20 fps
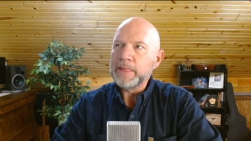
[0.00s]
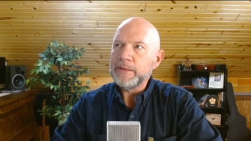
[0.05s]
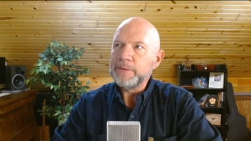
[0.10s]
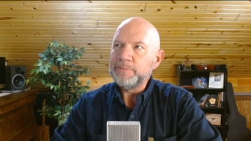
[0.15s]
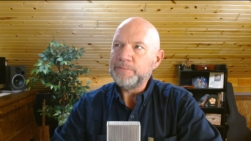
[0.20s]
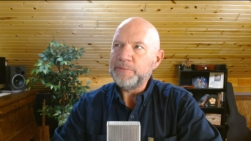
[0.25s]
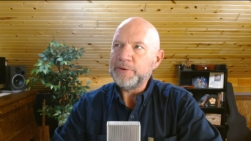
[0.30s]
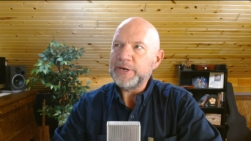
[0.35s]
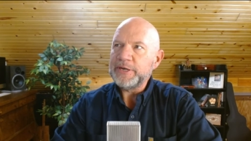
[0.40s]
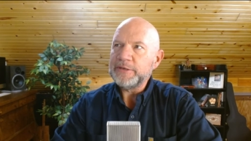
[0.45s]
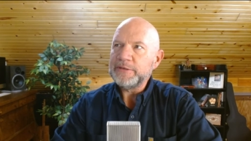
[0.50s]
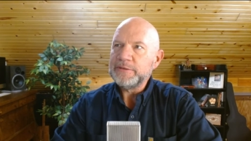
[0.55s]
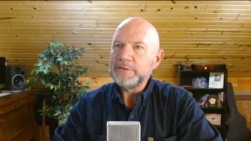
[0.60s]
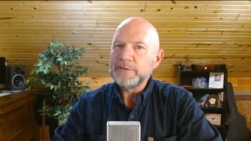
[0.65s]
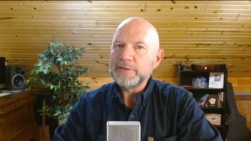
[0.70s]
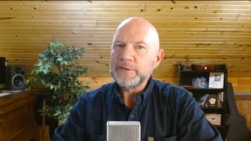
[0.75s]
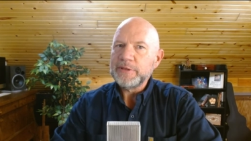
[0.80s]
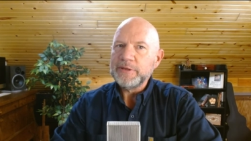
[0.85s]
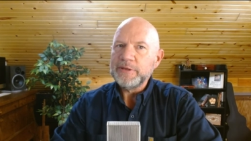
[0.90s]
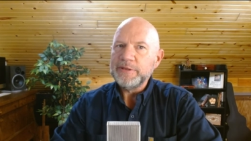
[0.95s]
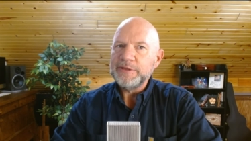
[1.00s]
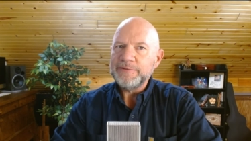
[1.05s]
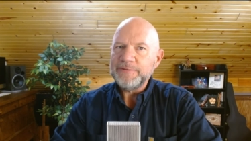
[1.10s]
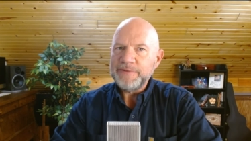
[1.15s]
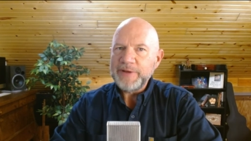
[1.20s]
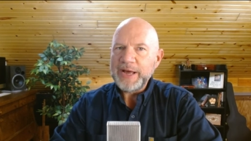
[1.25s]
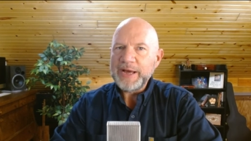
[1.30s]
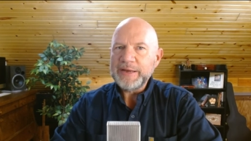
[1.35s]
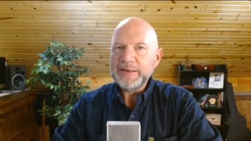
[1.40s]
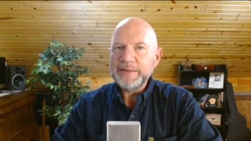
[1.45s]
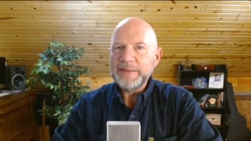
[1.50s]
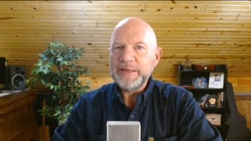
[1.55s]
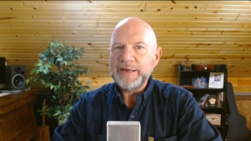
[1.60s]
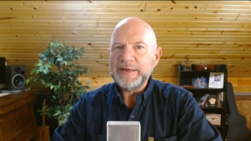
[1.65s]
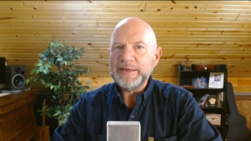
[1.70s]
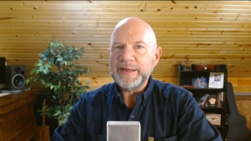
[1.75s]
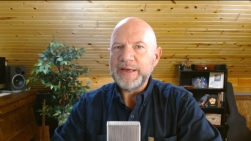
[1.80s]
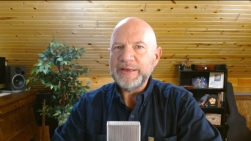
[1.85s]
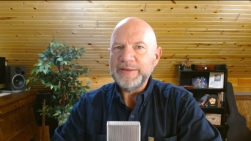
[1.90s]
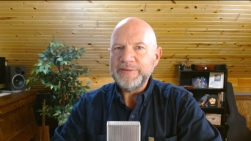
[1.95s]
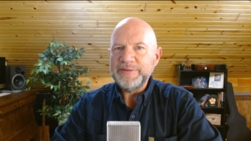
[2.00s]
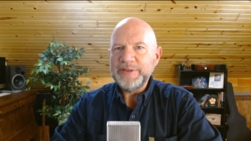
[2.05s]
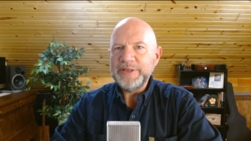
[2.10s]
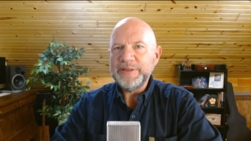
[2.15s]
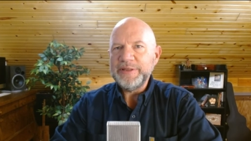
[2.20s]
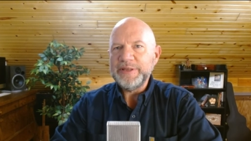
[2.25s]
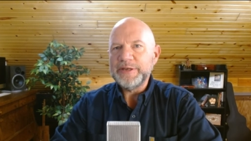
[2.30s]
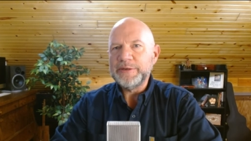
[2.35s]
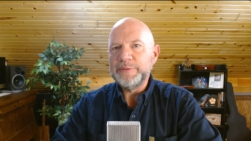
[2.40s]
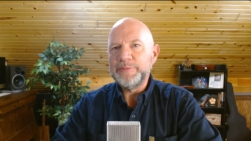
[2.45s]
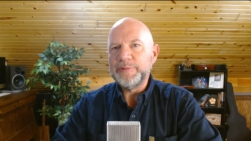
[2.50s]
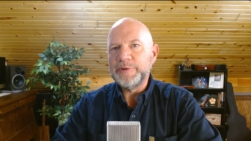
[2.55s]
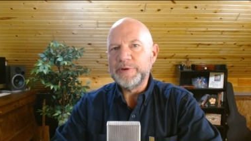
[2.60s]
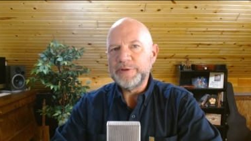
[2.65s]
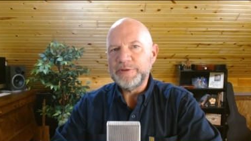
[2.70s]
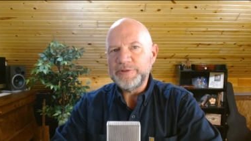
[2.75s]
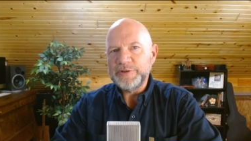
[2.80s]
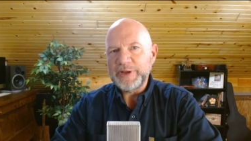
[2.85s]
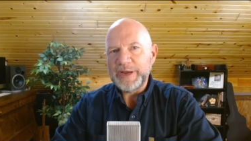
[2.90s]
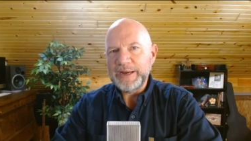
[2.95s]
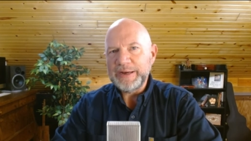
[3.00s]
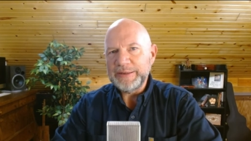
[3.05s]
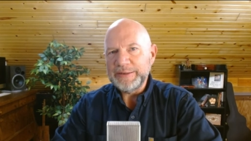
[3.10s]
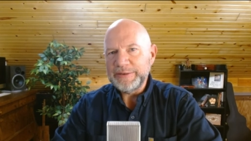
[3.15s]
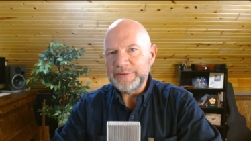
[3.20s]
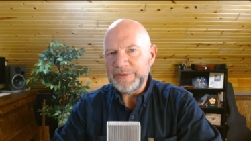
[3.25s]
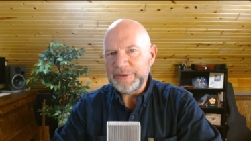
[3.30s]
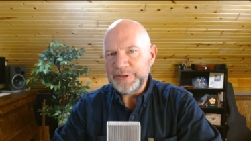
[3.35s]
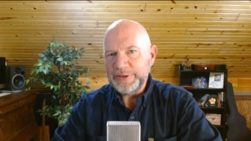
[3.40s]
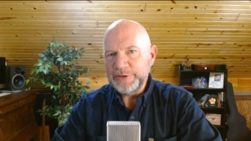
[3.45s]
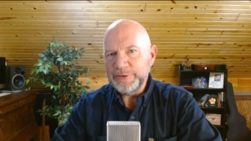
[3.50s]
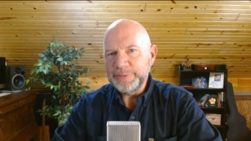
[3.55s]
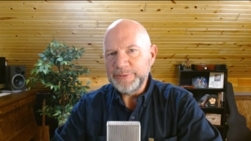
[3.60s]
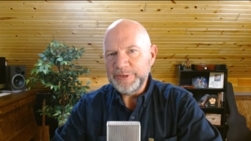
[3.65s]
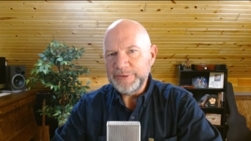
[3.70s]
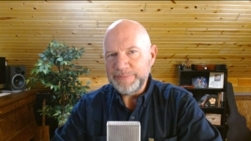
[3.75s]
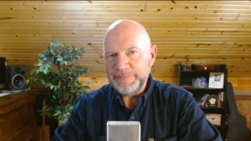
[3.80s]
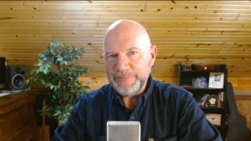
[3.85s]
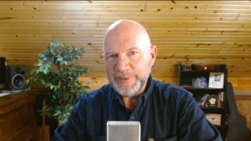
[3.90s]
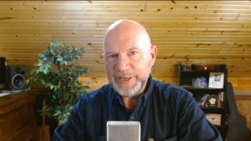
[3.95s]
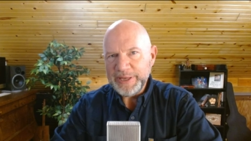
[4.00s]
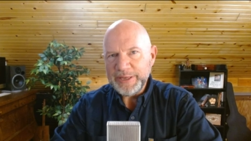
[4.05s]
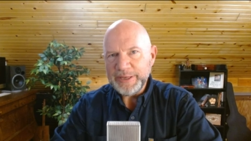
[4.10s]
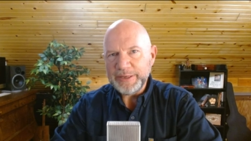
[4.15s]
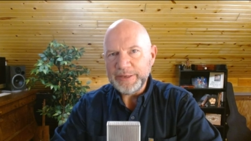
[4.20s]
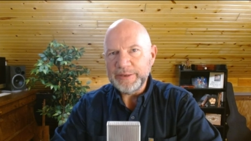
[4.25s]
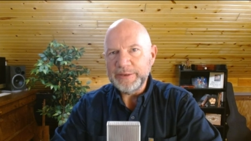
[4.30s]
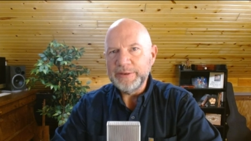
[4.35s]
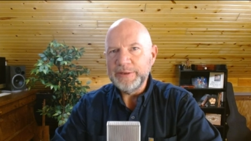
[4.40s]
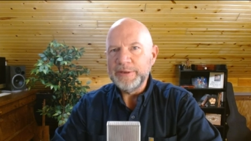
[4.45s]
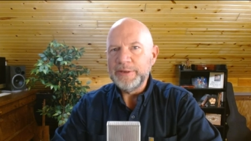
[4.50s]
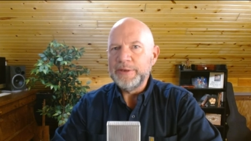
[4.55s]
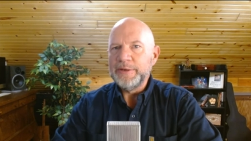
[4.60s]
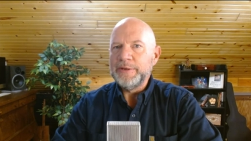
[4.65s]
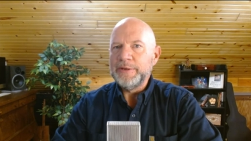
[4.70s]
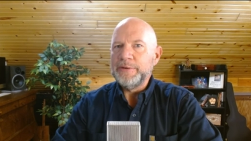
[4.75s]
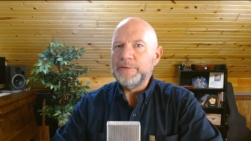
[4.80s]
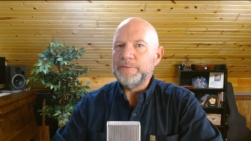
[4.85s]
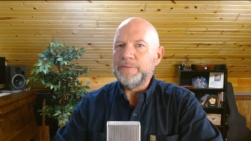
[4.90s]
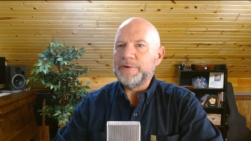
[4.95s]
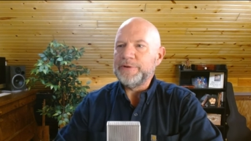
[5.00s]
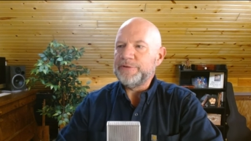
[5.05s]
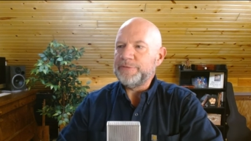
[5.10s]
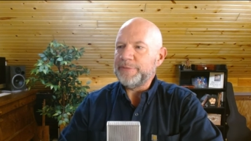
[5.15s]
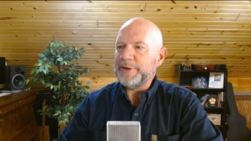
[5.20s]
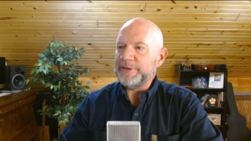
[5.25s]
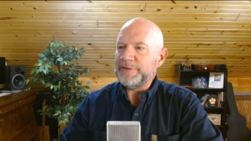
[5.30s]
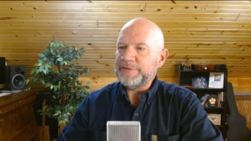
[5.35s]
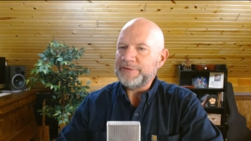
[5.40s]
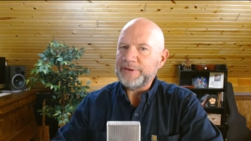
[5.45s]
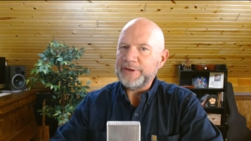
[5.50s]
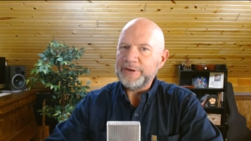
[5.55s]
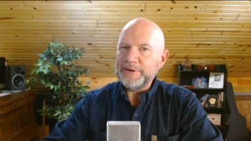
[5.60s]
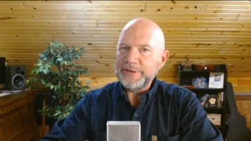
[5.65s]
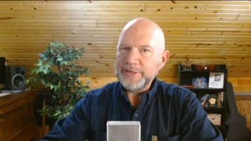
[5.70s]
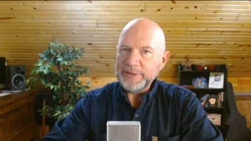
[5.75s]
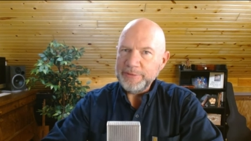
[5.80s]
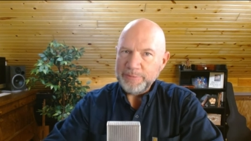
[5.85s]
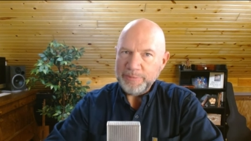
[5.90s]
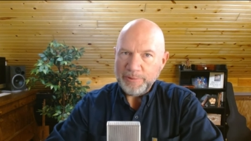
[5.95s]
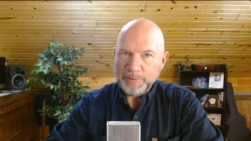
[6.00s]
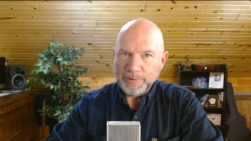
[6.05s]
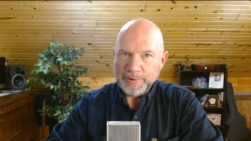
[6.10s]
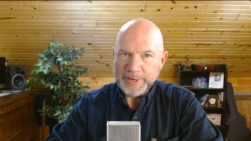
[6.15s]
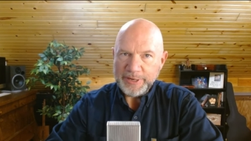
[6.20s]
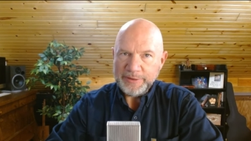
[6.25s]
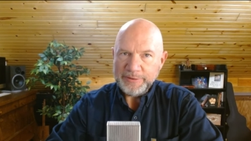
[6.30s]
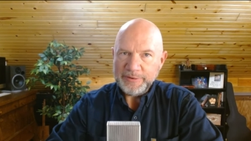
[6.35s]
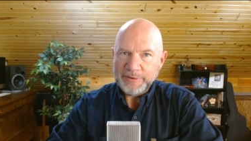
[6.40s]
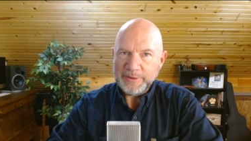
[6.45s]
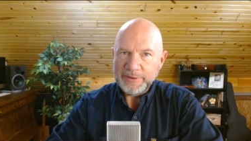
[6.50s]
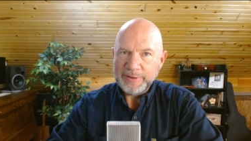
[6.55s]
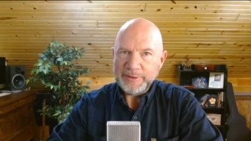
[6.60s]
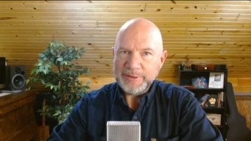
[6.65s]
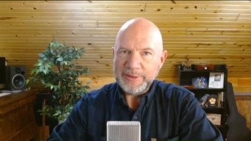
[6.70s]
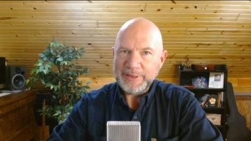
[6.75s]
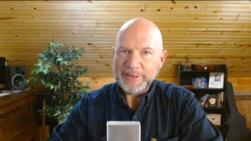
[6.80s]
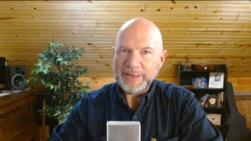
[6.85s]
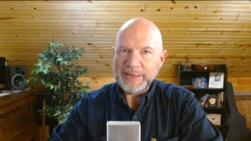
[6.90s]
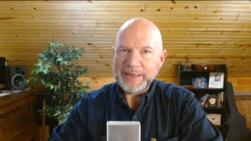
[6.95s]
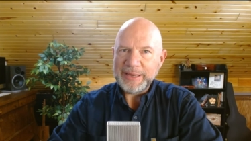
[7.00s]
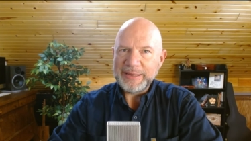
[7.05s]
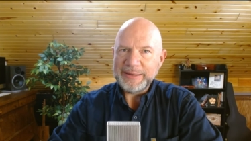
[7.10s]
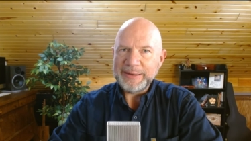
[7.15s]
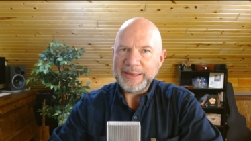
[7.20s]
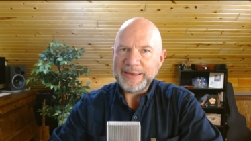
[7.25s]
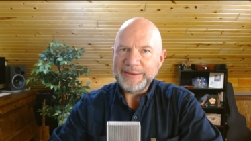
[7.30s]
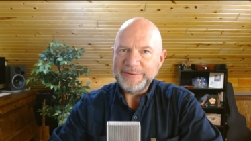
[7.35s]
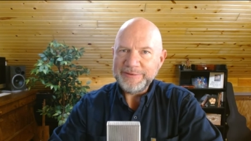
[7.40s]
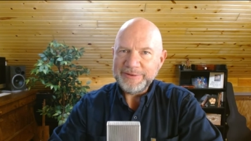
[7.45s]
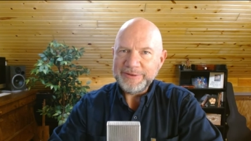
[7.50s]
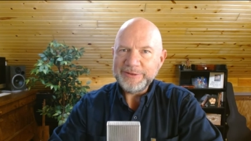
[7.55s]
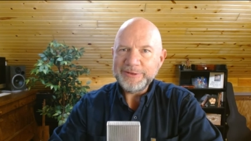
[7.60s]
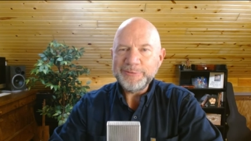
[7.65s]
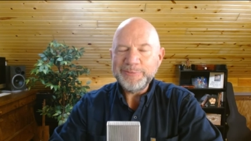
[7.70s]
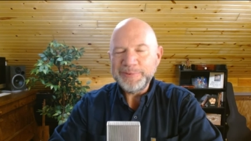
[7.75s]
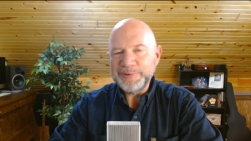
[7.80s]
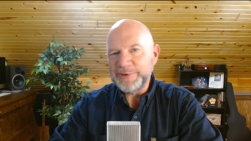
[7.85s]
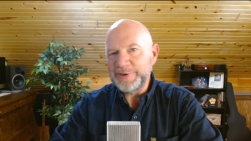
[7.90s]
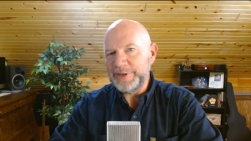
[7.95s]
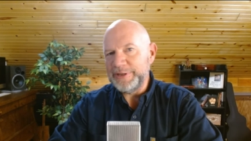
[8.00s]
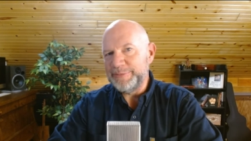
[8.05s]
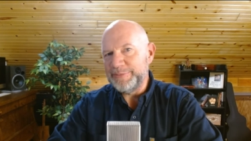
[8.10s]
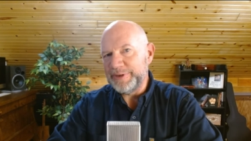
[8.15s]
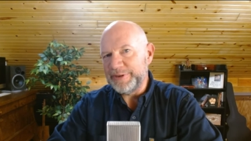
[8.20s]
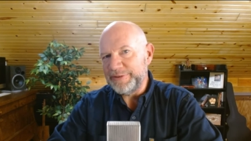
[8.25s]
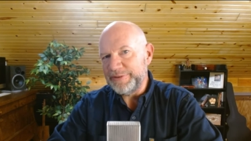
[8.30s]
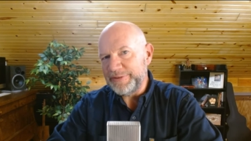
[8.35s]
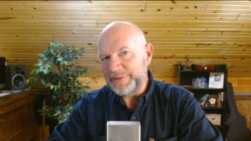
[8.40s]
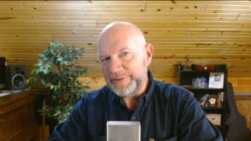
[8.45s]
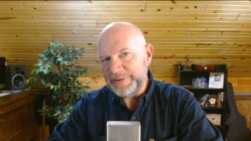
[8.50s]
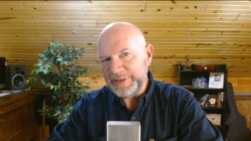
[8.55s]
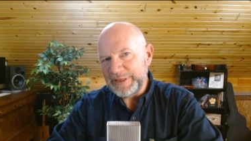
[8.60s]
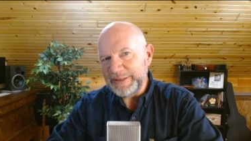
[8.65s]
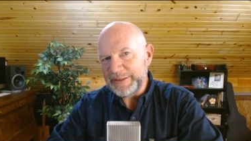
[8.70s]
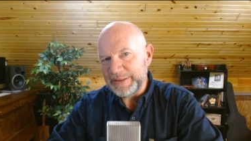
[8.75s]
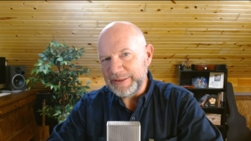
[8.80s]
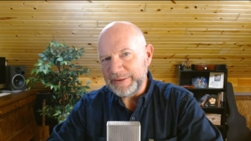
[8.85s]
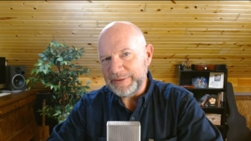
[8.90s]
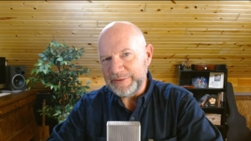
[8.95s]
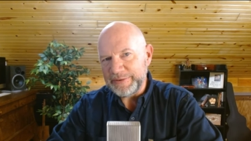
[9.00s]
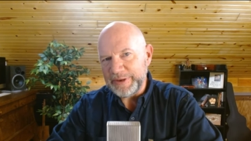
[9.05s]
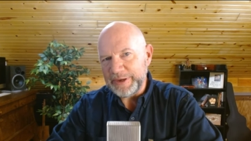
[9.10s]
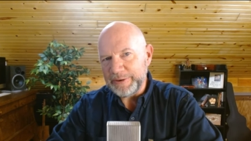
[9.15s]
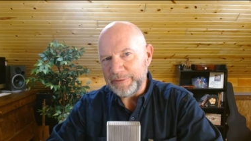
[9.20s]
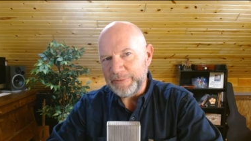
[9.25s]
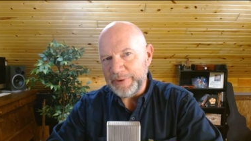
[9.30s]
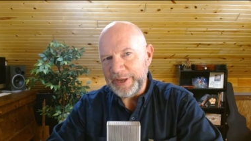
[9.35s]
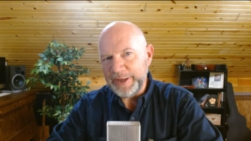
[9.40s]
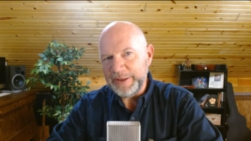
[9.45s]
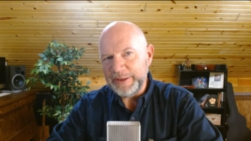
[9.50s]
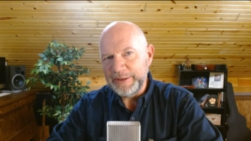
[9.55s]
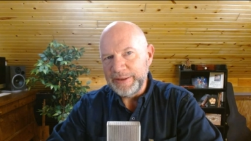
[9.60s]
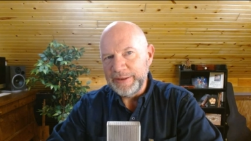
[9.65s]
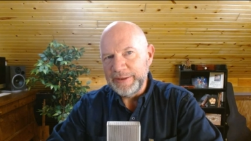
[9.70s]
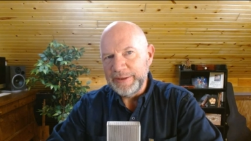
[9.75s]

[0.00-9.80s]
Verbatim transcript: But the fact that I see the unborn child as a human being was my starting point, and I still pretty much see things that way.